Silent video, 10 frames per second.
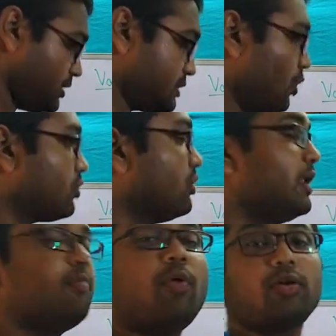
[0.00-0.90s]
is not
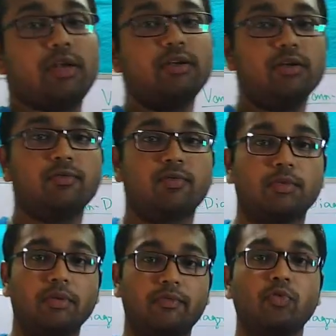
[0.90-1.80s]
only important
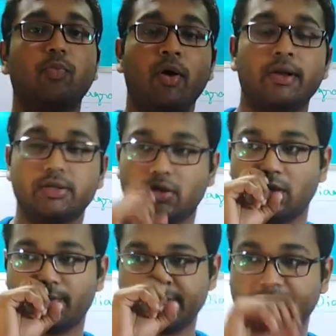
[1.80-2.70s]
from the viewpoint
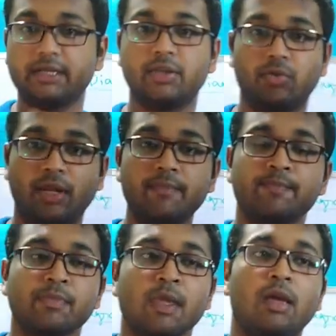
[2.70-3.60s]
of set
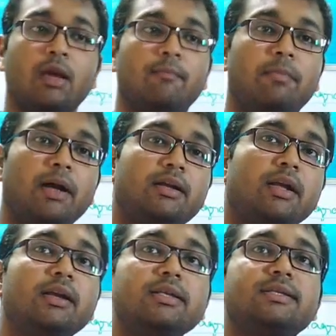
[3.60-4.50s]
theory,
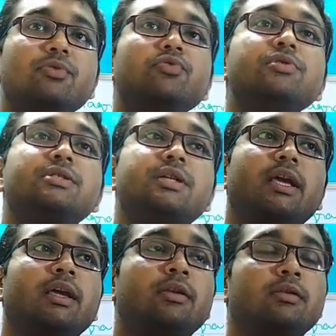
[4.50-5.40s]
but it is used
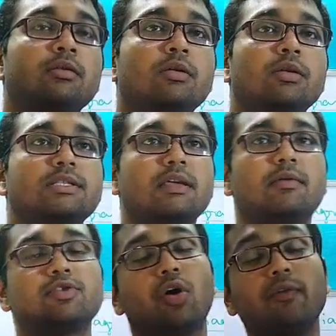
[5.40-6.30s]
in, say,
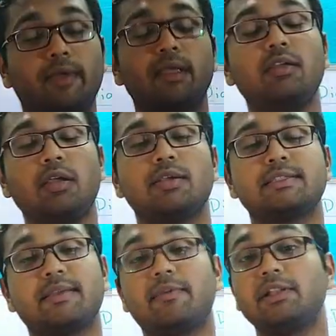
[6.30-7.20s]
solving
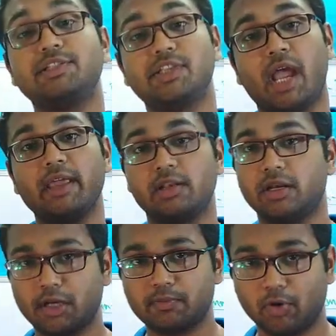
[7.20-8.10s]
several G I
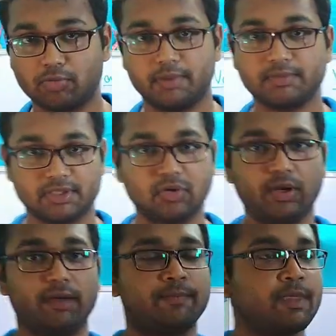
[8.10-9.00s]
related problems.
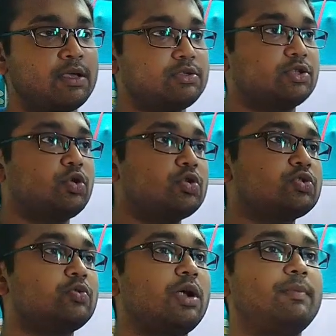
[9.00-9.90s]
Okay, so
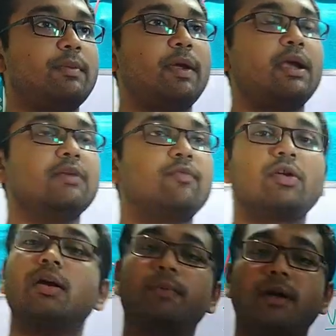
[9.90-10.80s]
those who are preparing
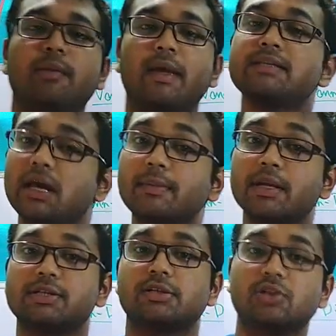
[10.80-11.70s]
for competitive
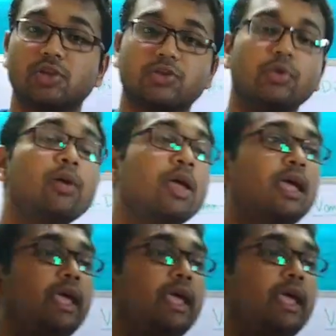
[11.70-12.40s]
examinations also,